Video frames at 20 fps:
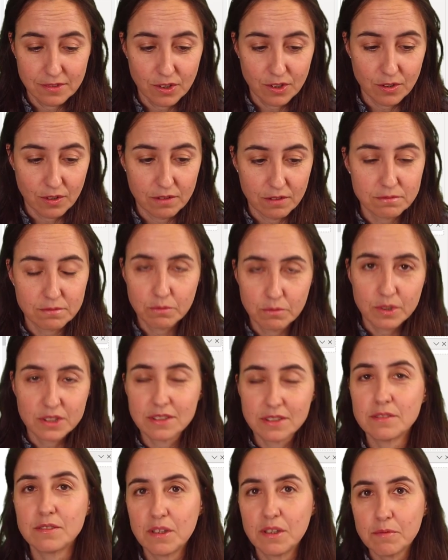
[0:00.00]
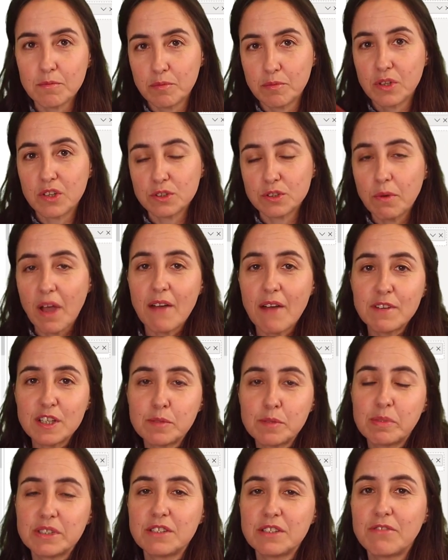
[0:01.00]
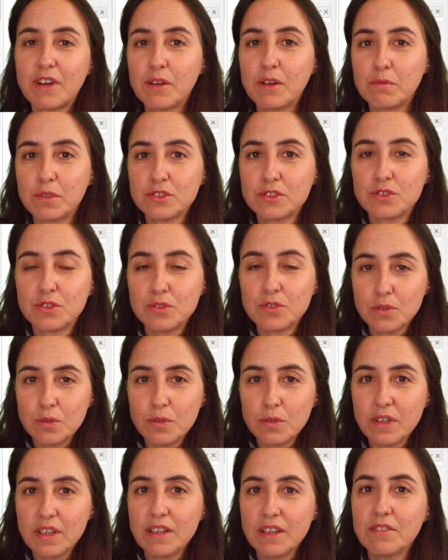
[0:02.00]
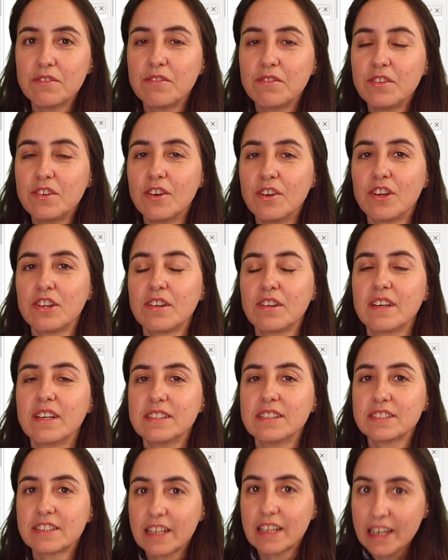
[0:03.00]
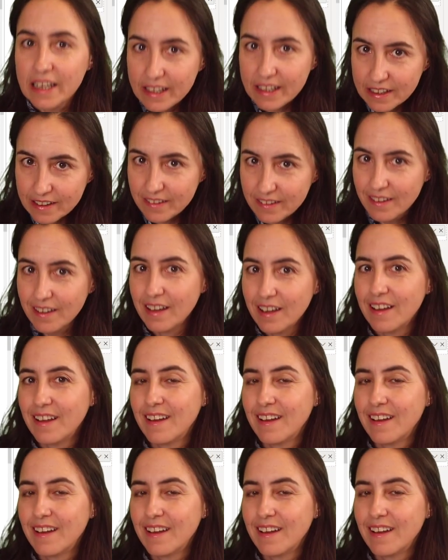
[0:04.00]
you know, we, eh, because we haven't specified what to do if nothing is clicked,